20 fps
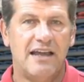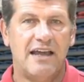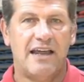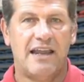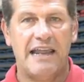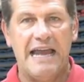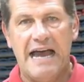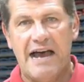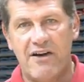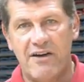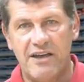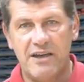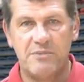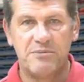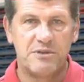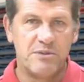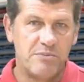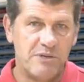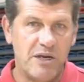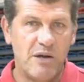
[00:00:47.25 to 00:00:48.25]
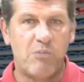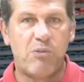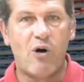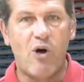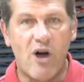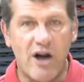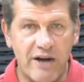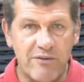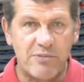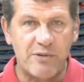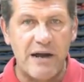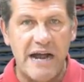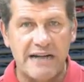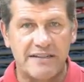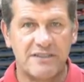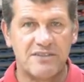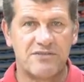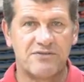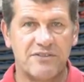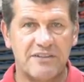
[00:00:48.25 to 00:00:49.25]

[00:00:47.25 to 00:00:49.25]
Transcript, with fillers: allow him to be a part of practice